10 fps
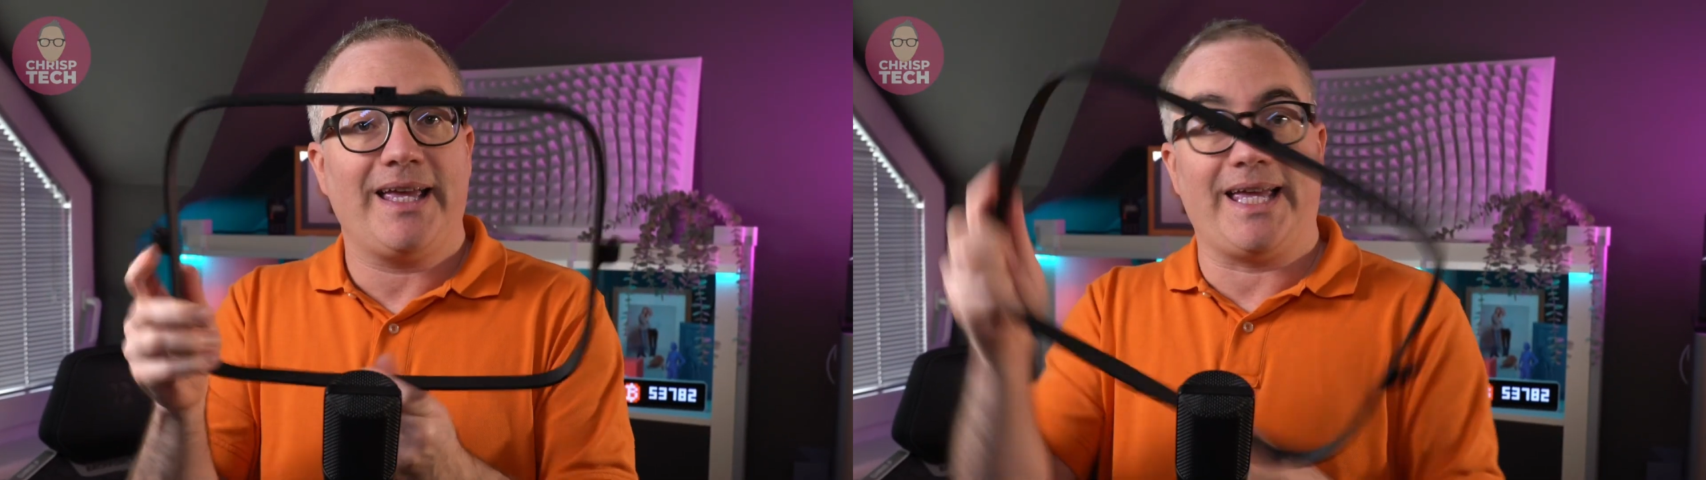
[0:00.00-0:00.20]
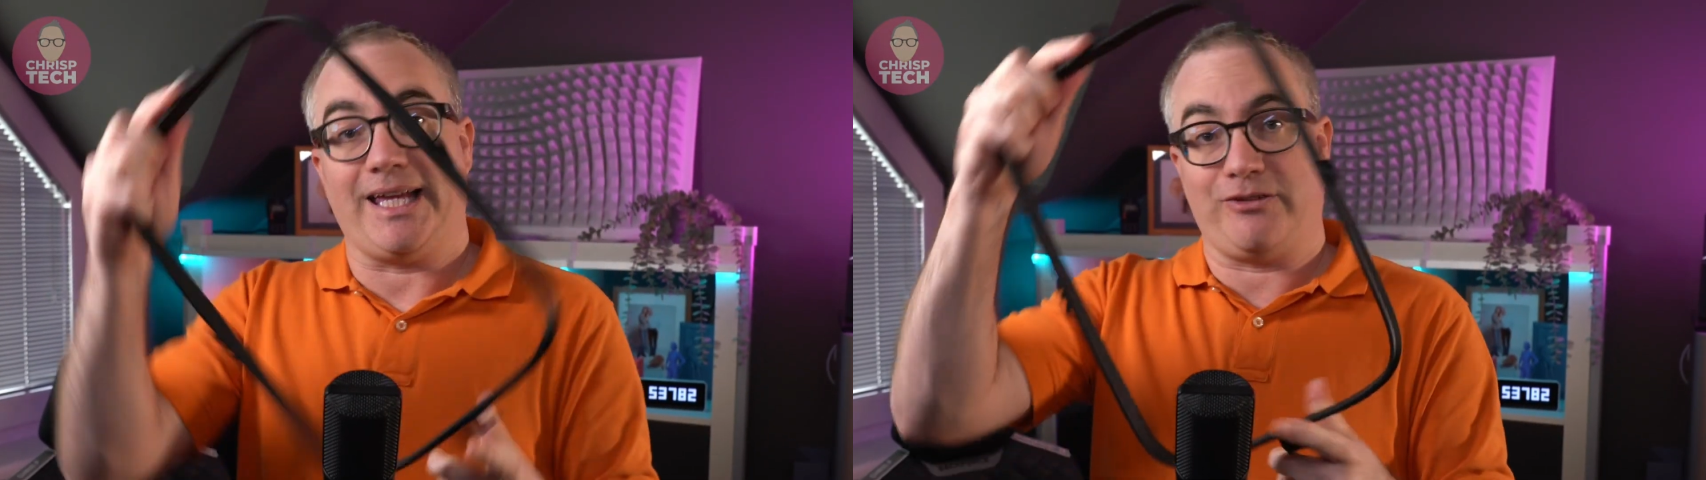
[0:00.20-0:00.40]

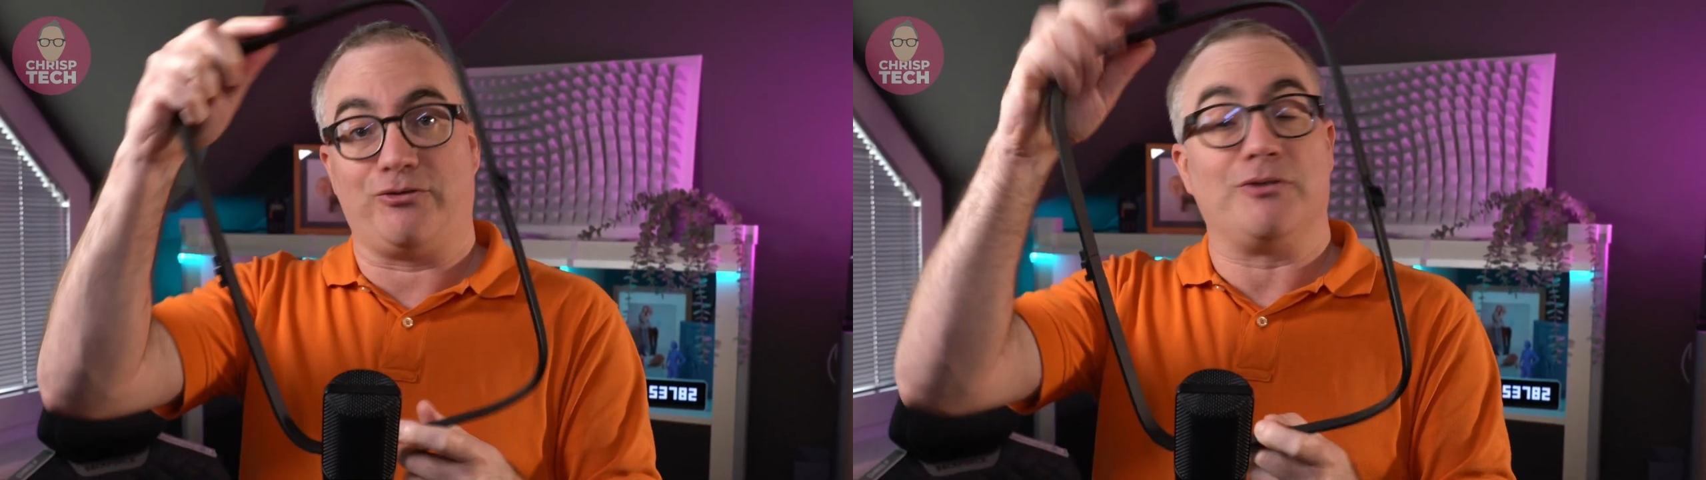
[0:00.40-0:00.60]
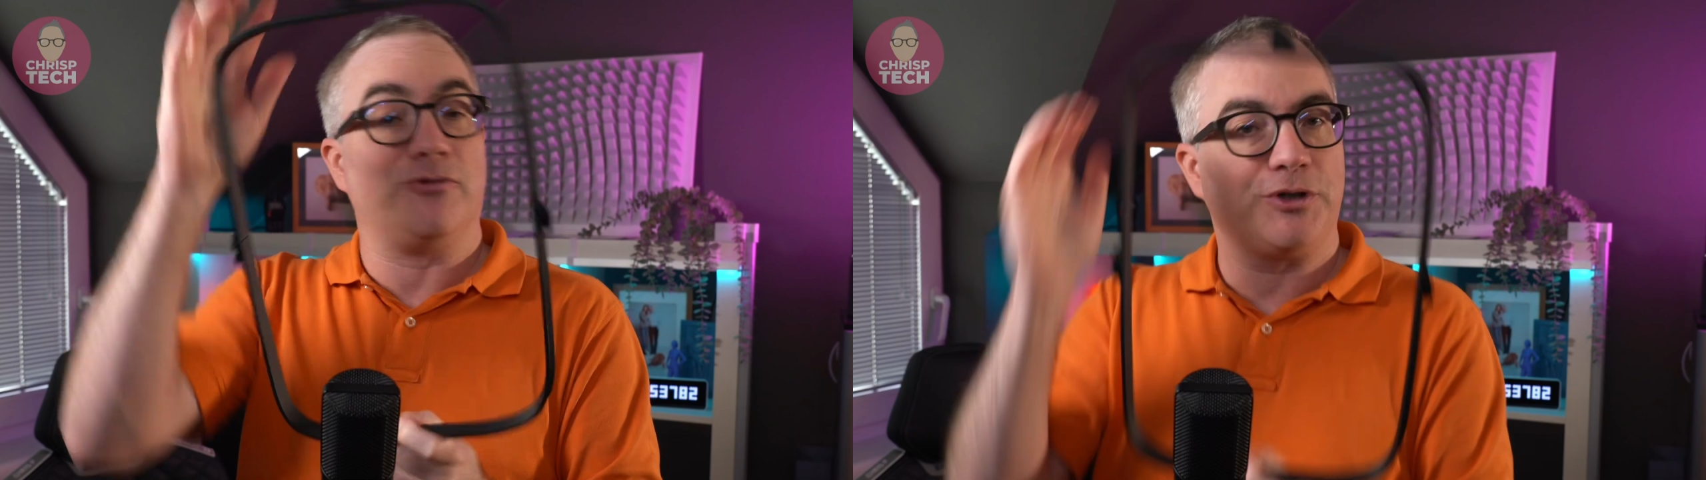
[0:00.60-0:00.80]
and
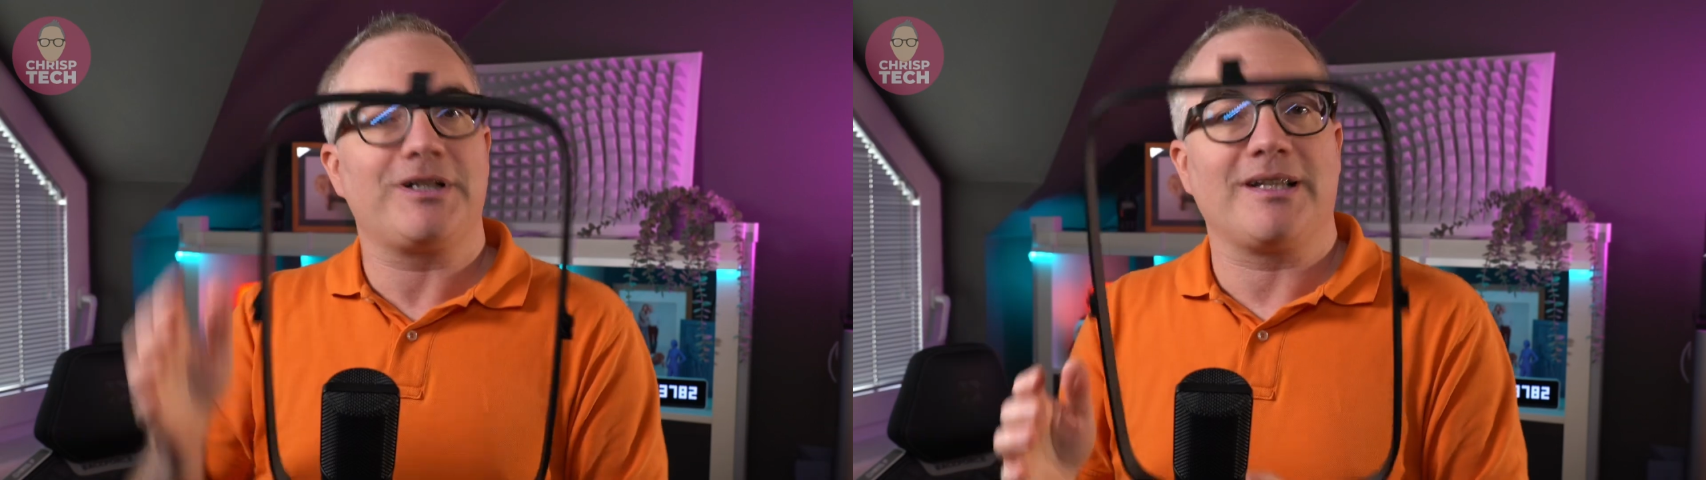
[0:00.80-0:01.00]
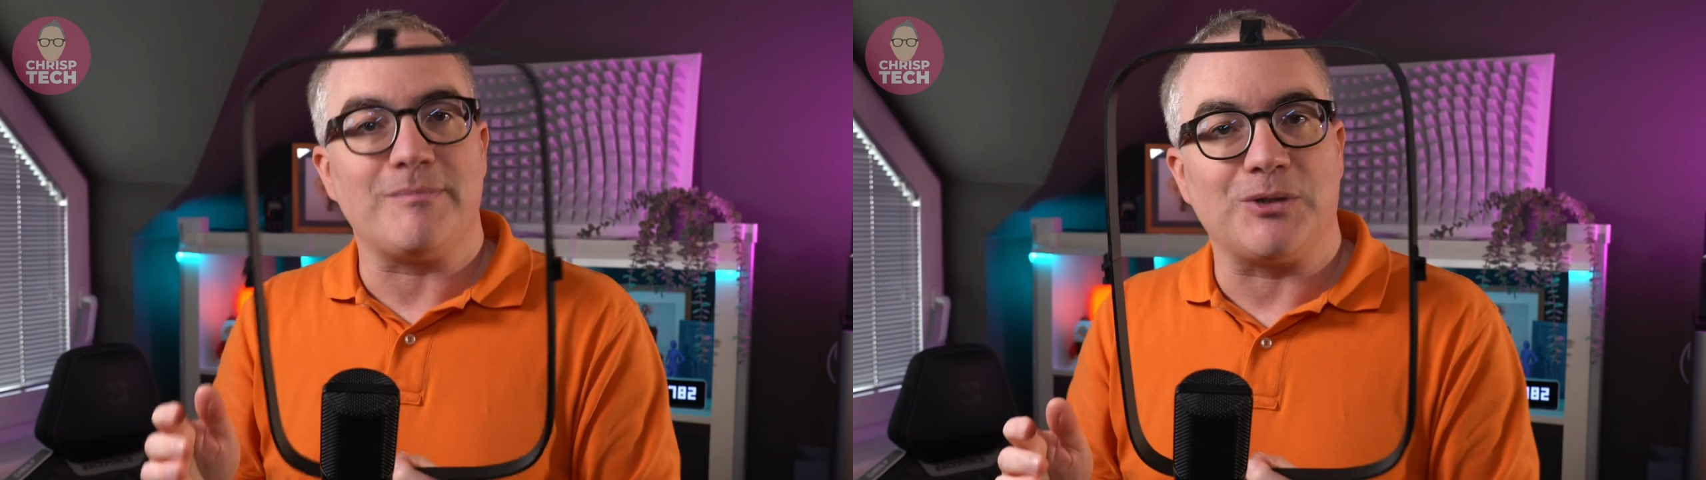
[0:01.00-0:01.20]
for
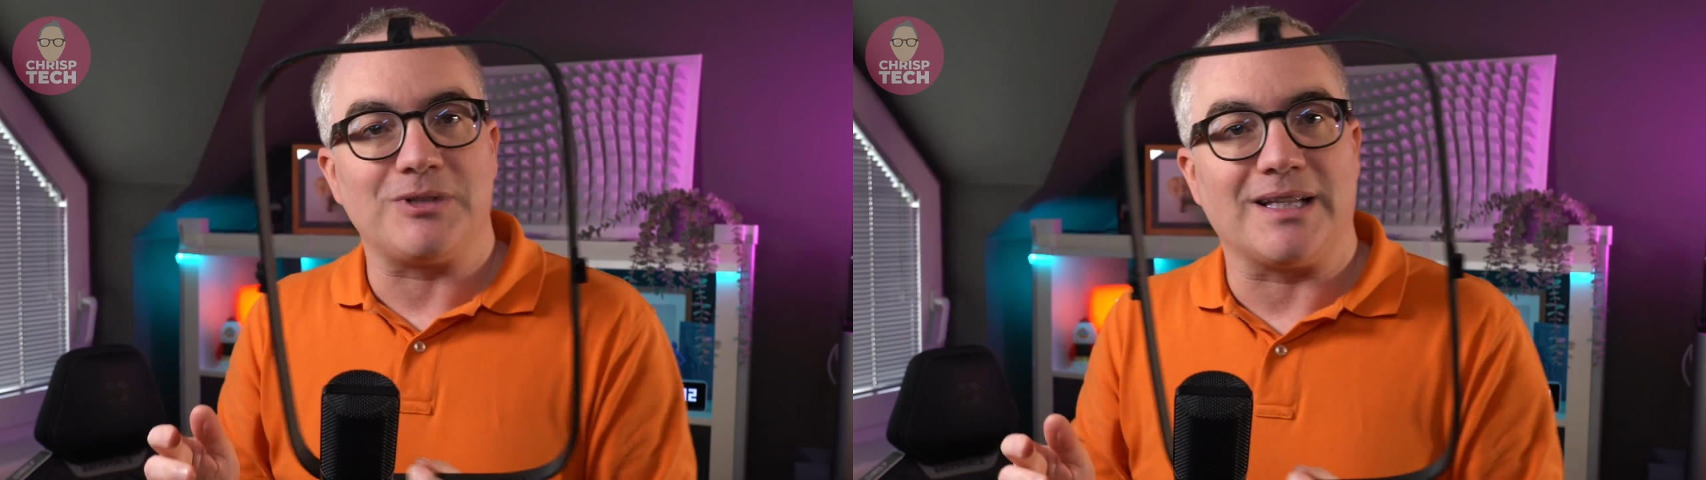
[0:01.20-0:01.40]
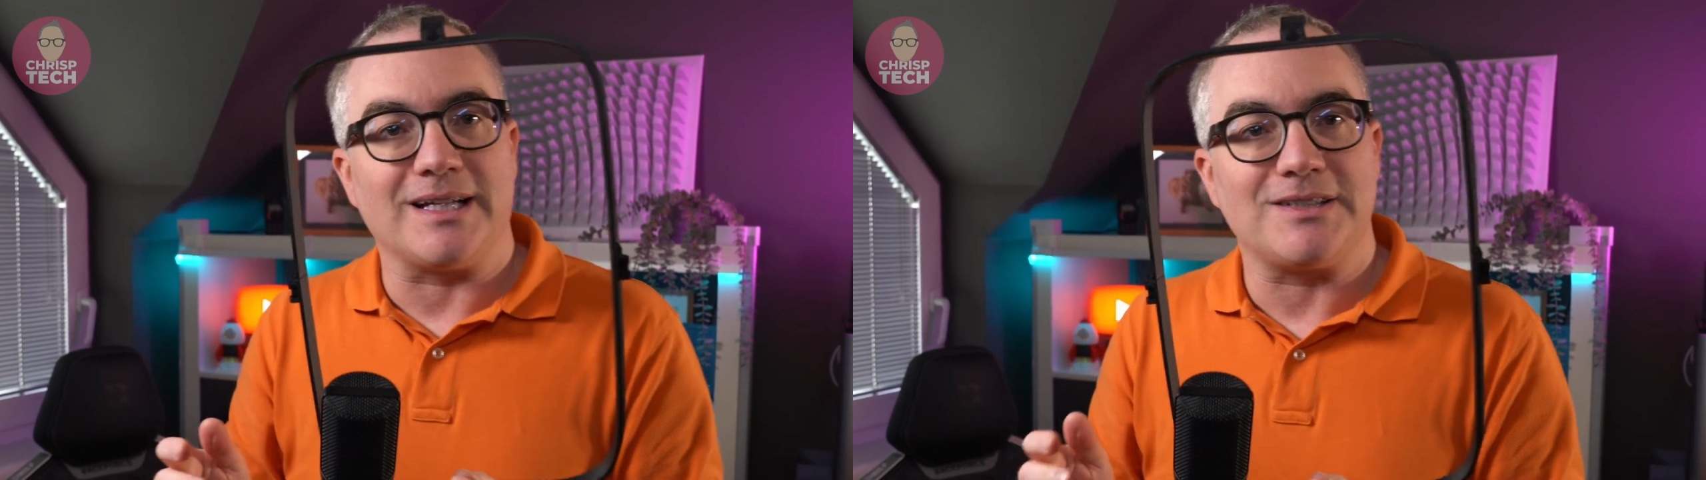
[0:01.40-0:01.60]
vertically mounted
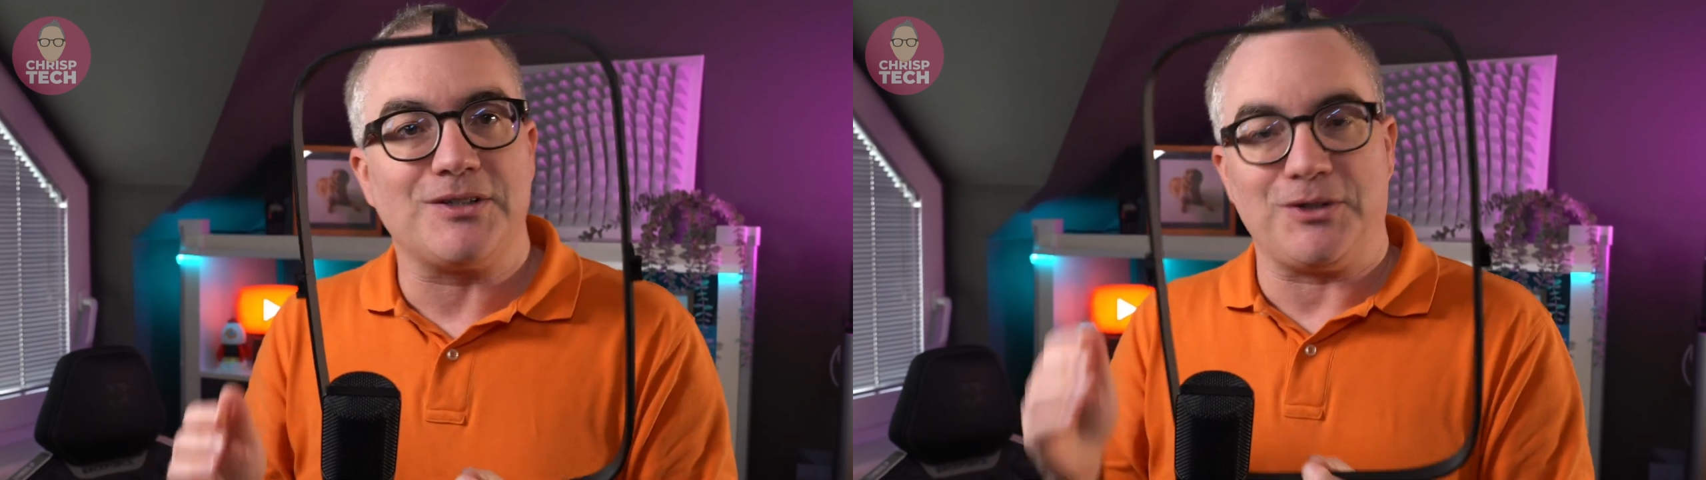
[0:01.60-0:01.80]
lights,